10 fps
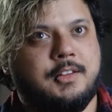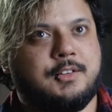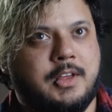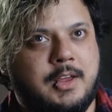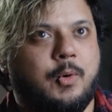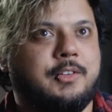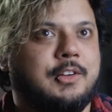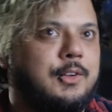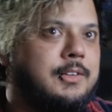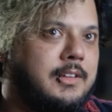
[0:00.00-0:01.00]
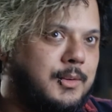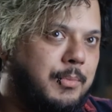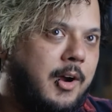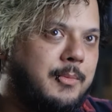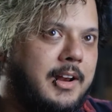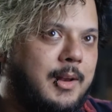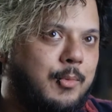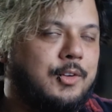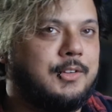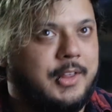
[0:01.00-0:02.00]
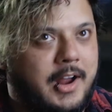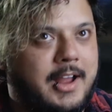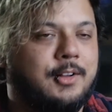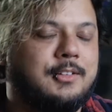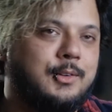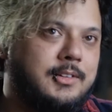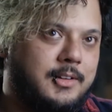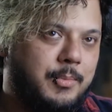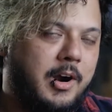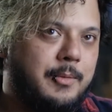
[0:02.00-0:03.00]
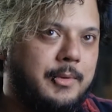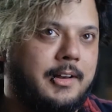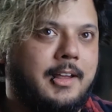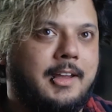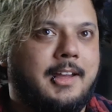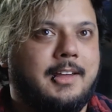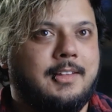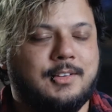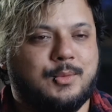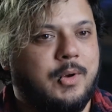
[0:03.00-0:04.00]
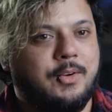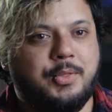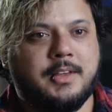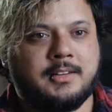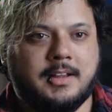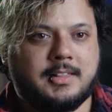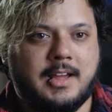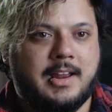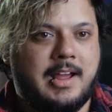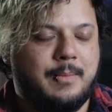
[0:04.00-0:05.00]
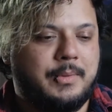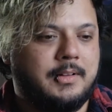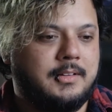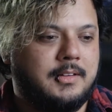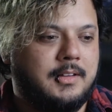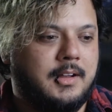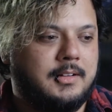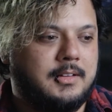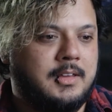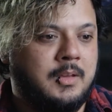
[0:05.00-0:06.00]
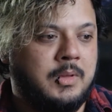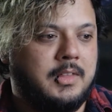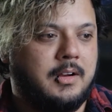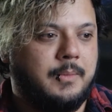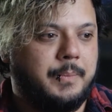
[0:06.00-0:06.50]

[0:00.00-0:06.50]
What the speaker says: so he wasn't using his apartment anymore. So then I got to use his apartment. Just weird things like that happened to keep me there.